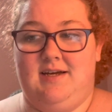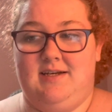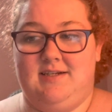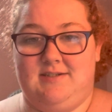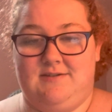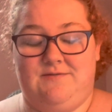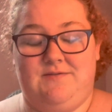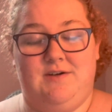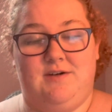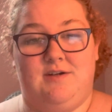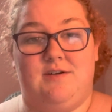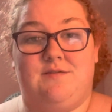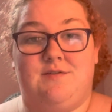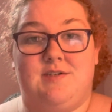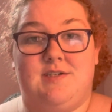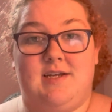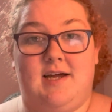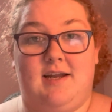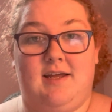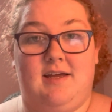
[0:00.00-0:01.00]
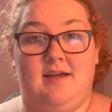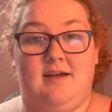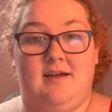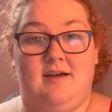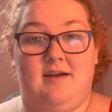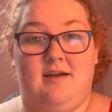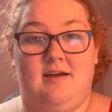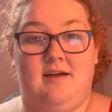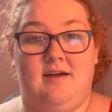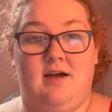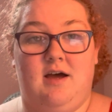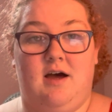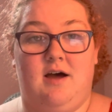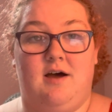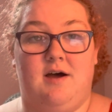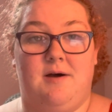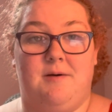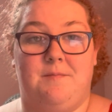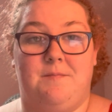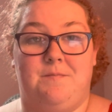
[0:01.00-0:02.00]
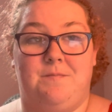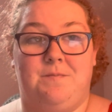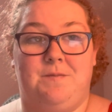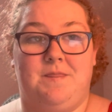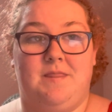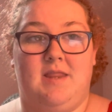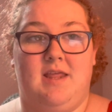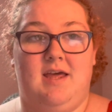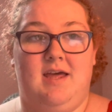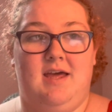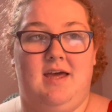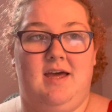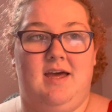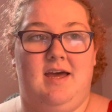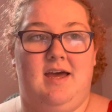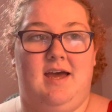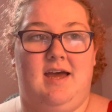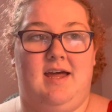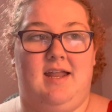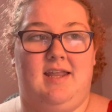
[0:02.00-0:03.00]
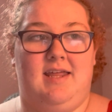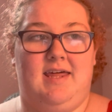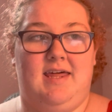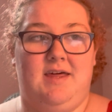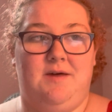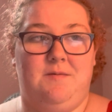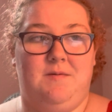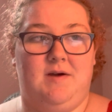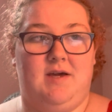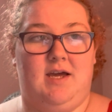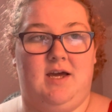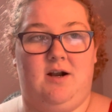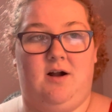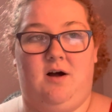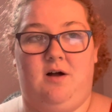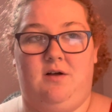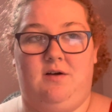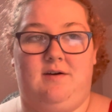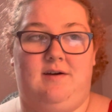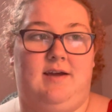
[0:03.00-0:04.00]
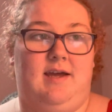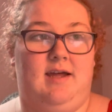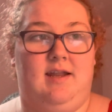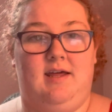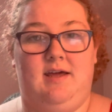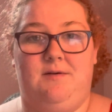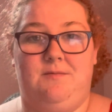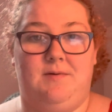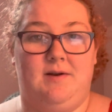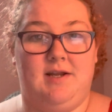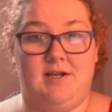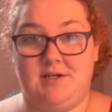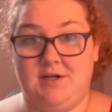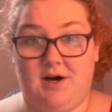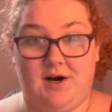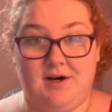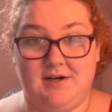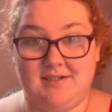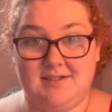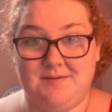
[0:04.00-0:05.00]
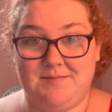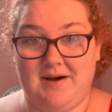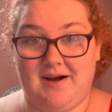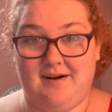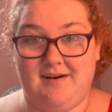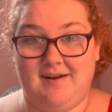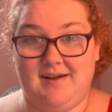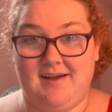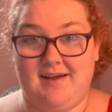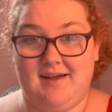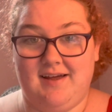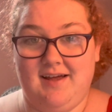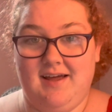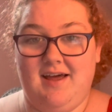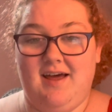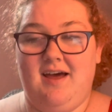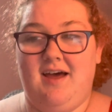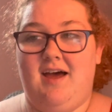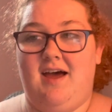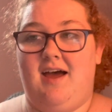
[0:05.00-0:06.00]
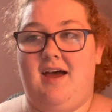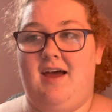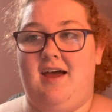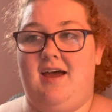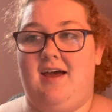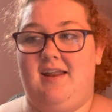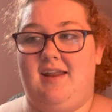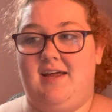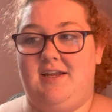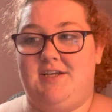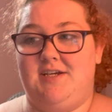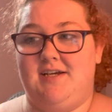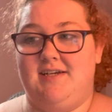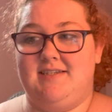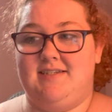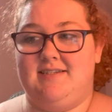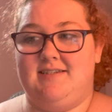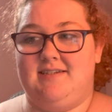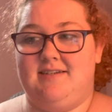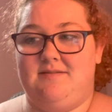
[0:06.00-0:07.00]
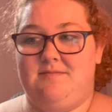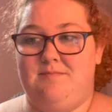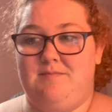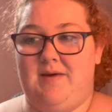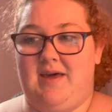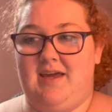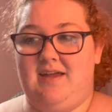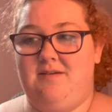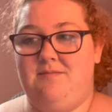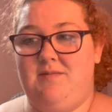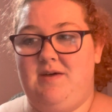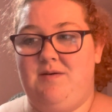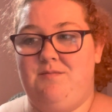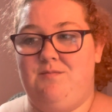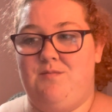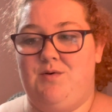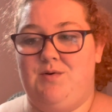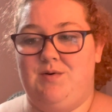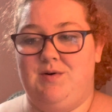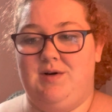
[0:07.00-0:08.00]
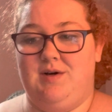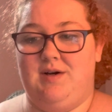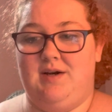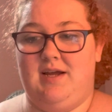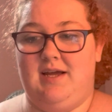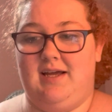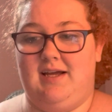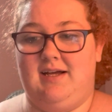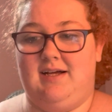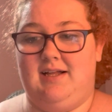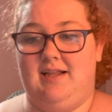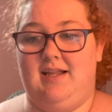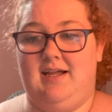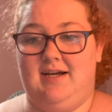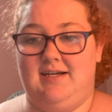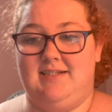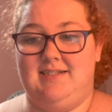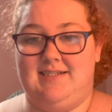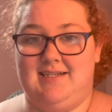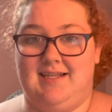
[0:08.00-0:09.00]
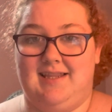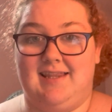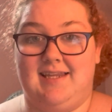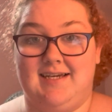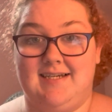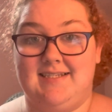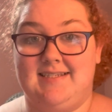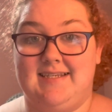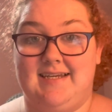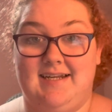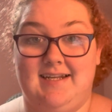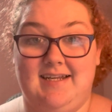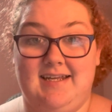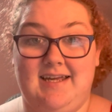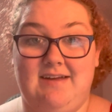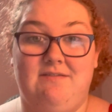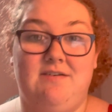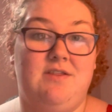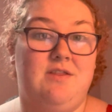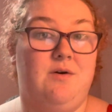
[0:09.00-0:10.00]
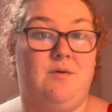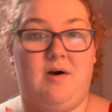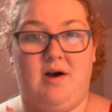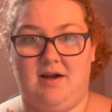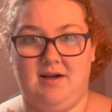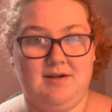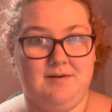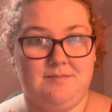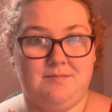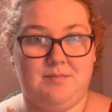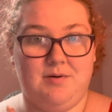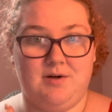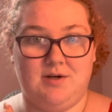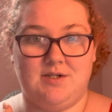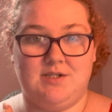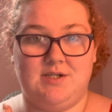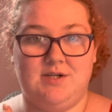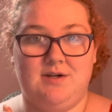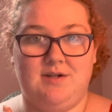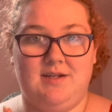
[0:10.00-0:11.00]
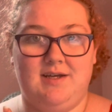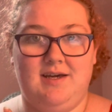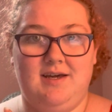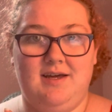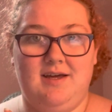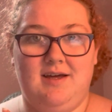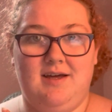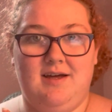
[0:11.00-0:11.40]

field of study, and he would get all giddy when he talked about it, and it just made me more inclined to listen, even though I personally